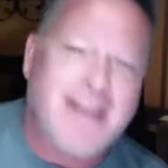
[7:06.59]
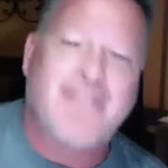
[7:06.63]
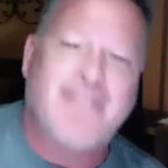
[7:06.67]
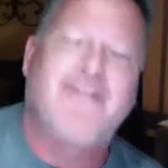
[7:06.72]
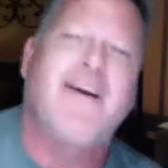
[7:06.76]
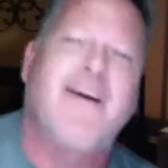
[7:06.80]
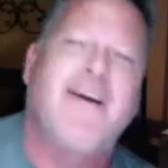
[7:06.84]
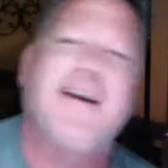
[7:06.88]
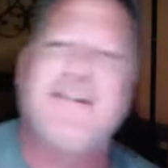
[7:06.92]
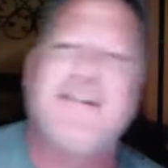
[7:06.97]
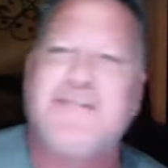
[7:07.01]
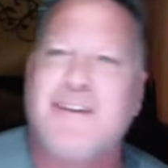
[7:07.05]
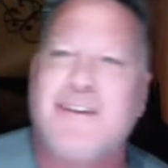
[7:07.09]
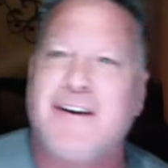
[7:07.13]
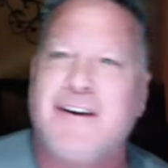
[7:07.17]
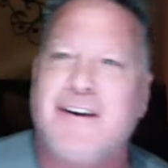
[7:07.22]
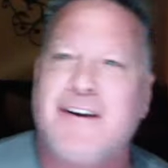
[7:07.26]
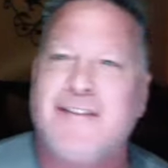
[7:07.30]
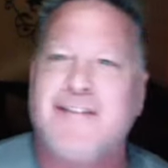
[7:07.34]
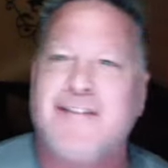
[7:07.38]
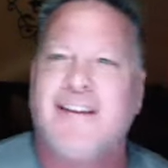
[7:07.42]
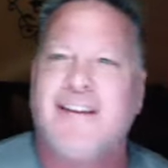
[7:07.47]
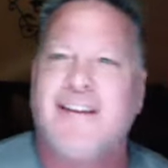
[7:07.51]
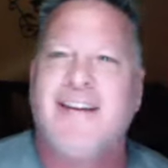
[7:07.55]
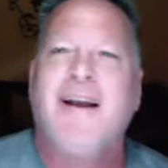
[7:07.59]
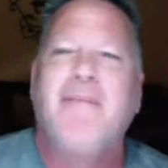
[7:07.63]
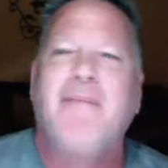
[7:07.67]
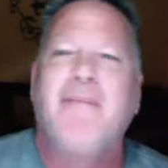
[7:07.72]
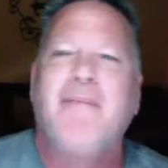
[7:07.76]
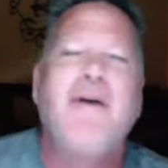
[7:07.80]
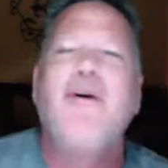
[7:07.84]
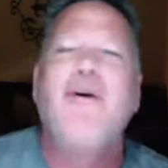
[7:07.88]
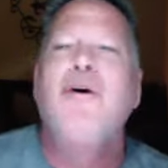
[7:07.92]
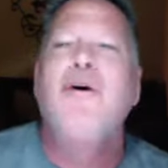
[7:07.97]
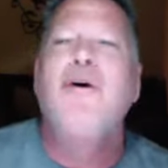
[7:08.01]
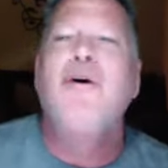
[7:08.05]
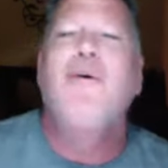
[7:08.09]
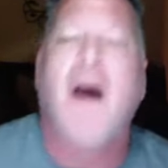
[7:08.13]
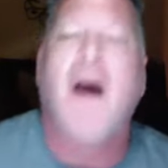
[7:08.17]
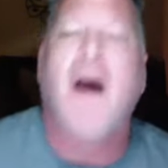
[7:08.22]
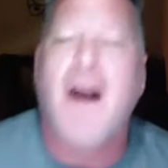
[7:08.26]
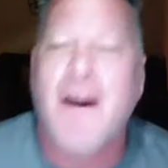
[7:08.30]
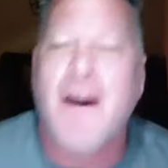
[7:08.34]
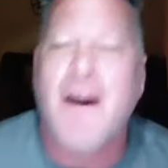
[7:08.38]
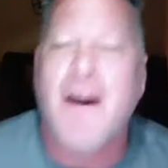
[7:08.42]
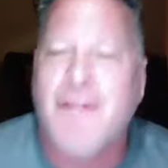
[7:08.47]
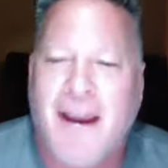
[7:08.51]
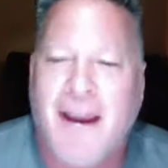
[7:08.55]
Avengers? I mean, who
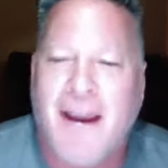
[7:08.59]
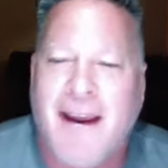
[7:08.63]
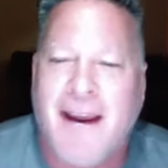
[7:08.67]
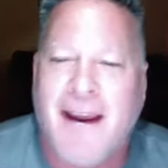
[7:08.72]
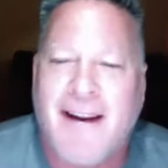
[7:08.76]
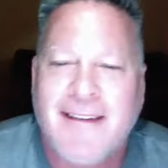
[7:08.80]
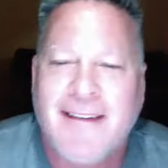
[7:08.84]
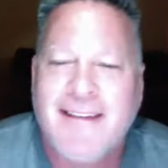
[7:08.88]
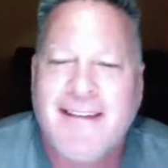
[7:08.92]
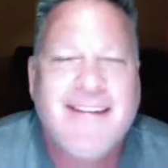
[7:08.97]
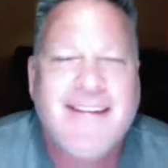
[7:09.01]
are they?